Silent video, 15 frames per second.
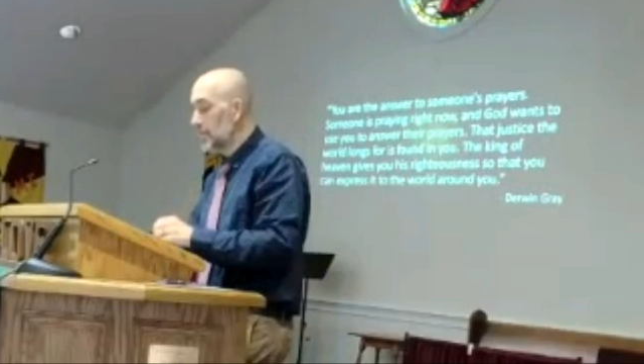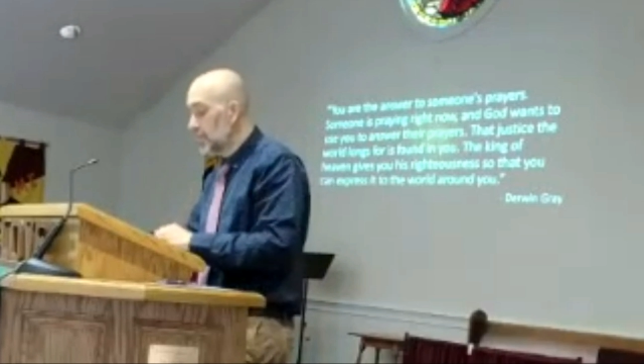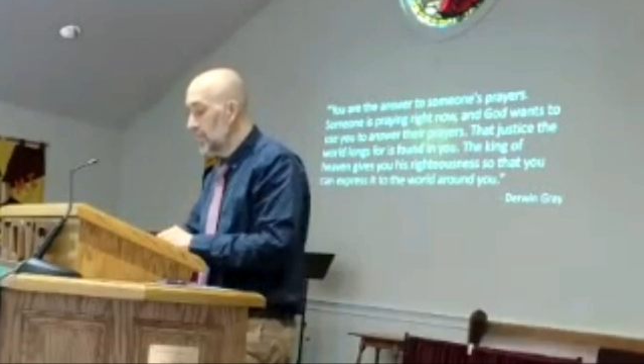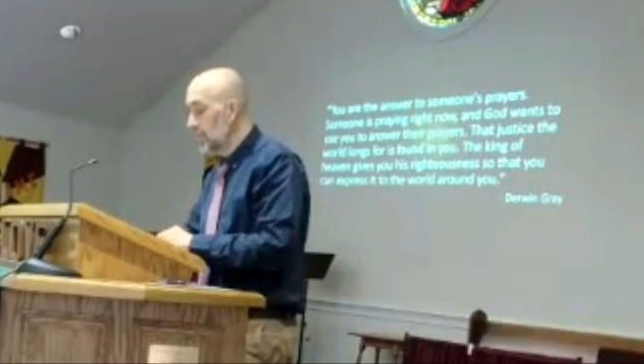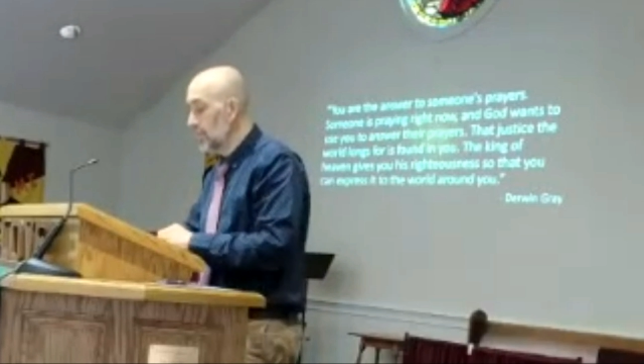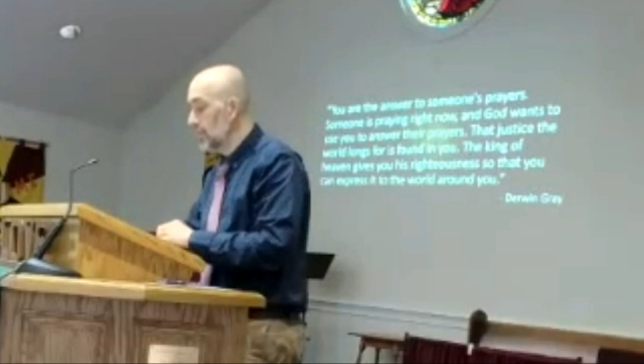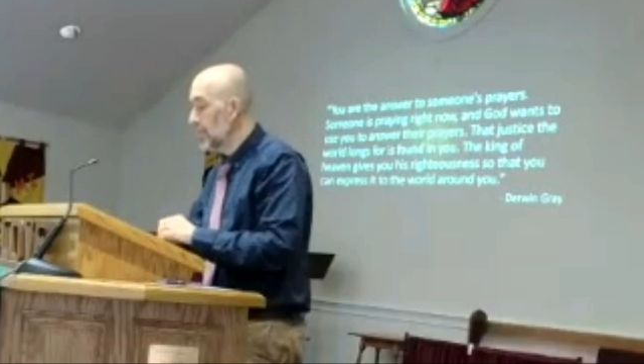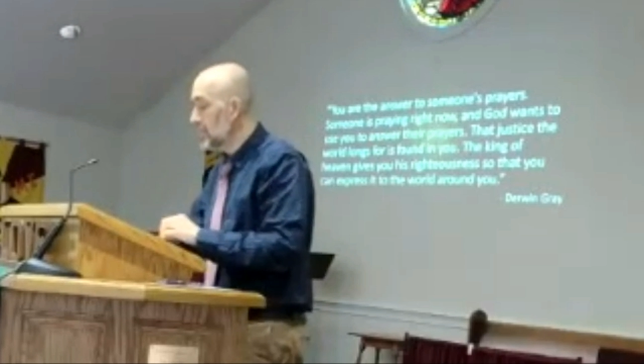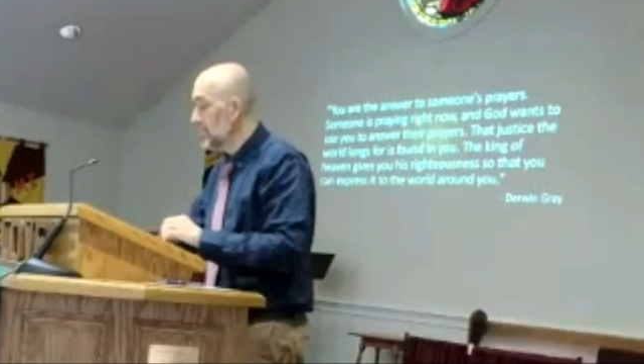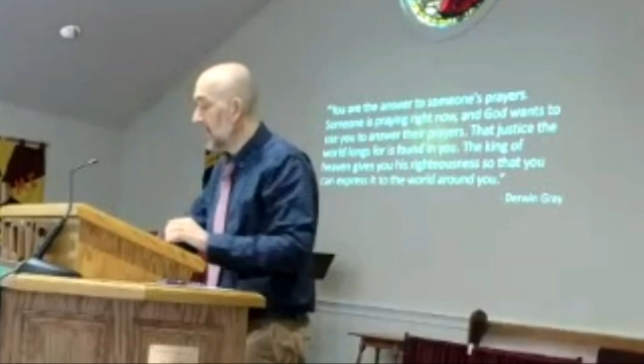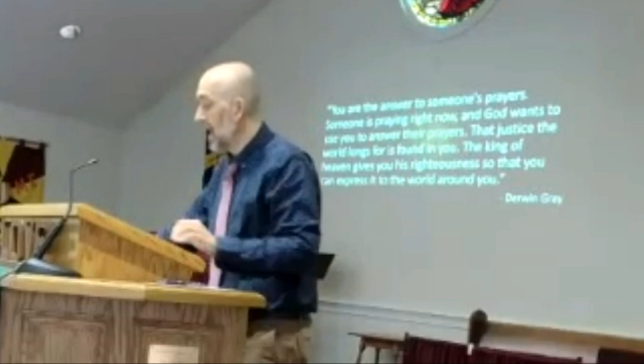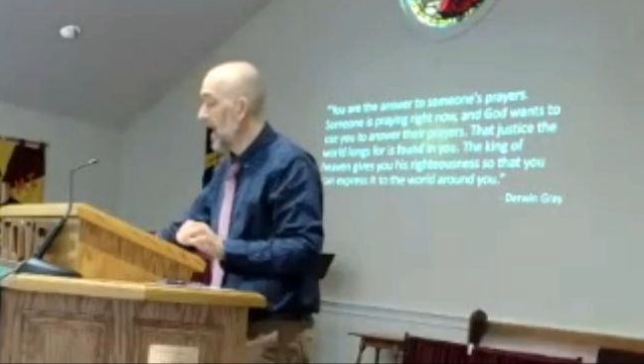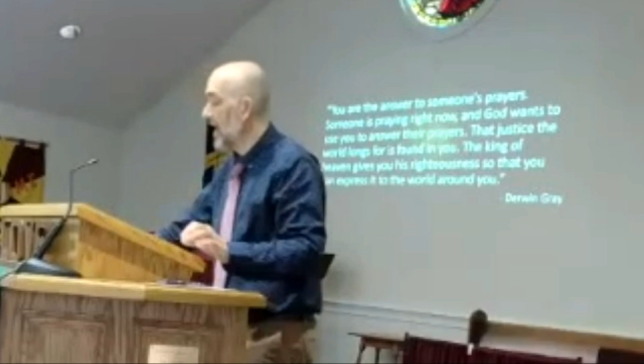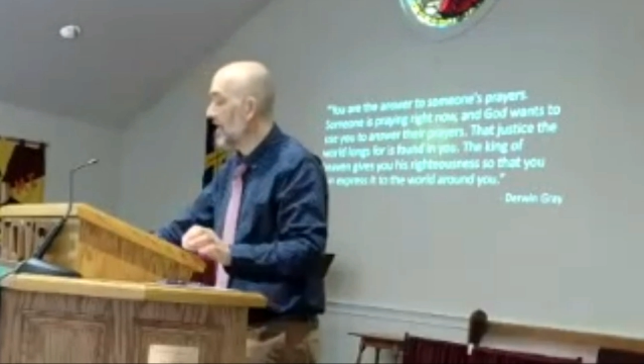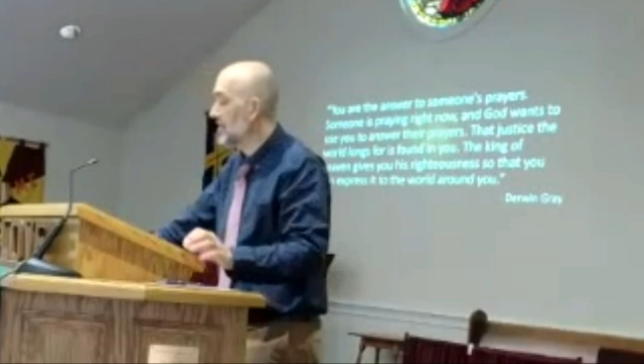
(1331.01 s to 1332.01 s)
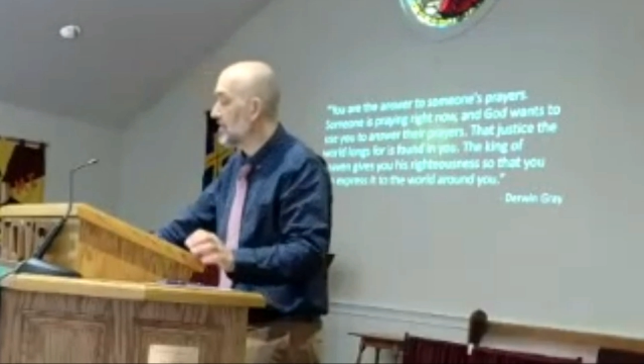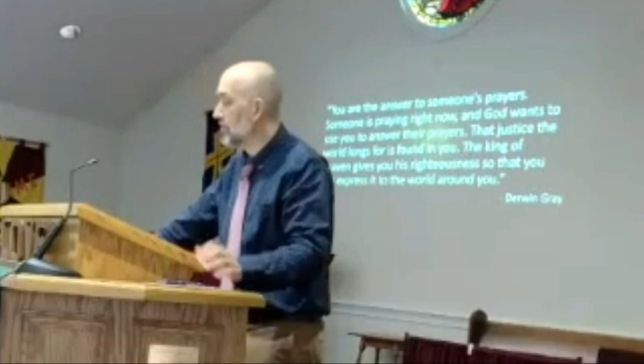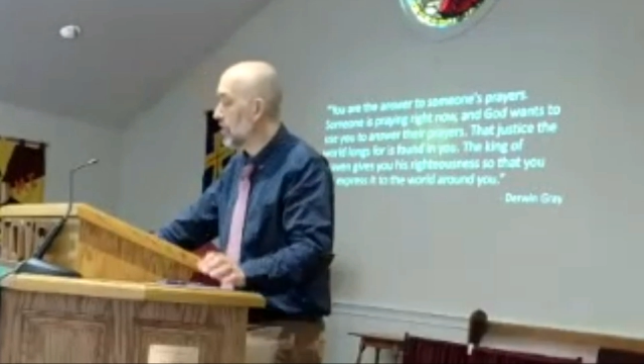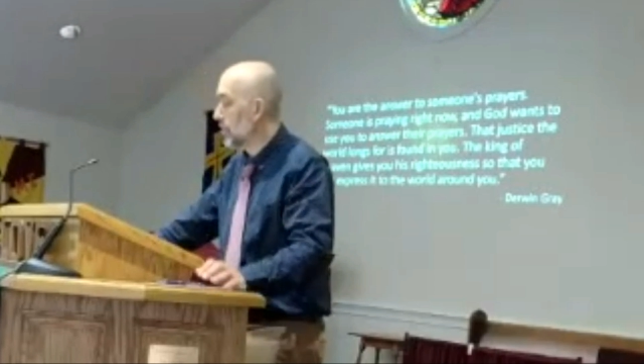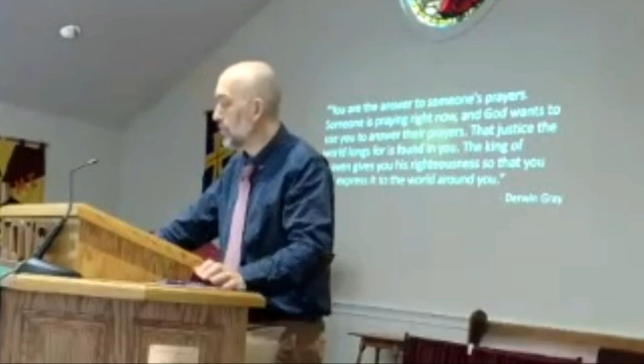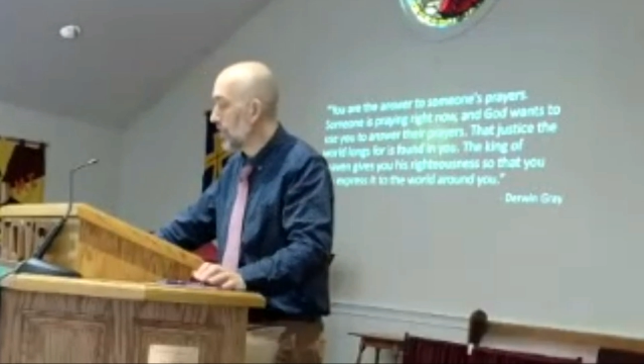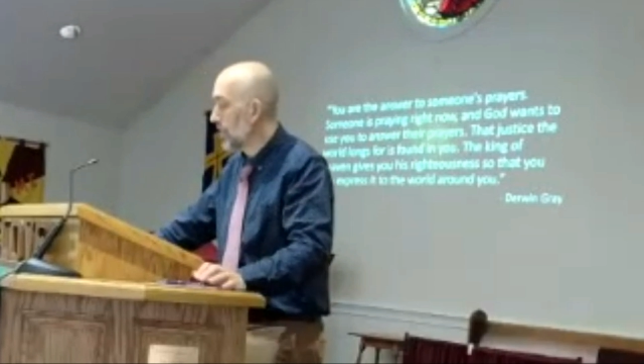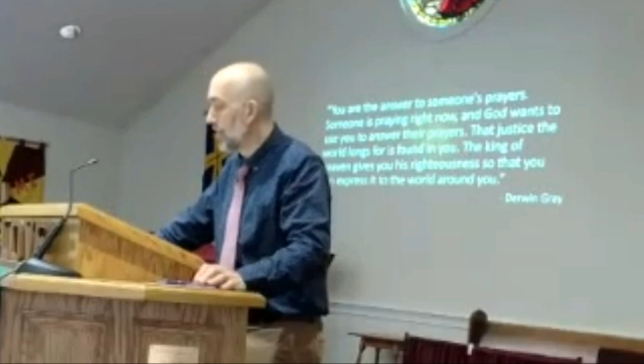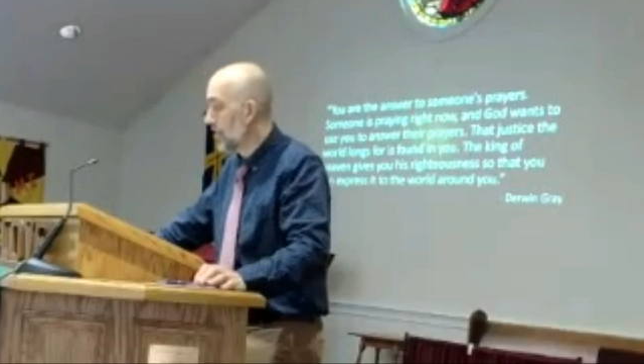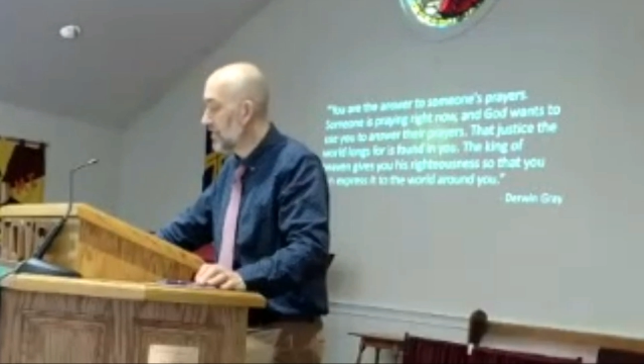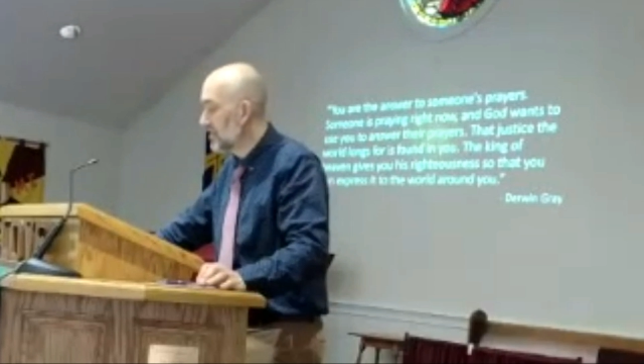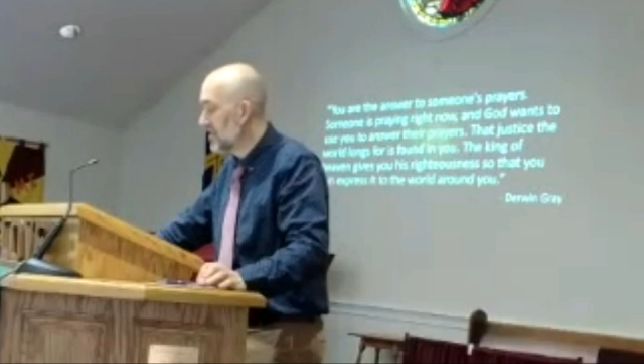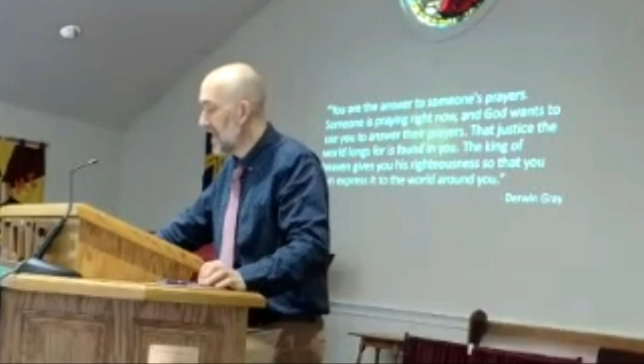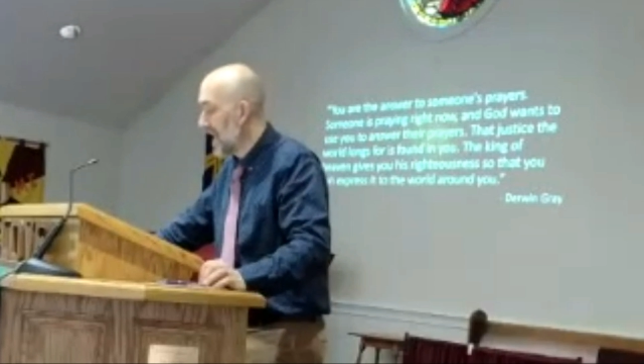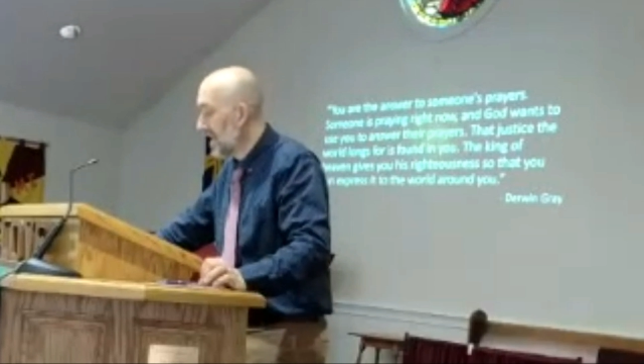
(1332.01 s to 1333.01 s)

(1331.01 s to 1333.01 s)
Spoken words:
you to answer their prayers.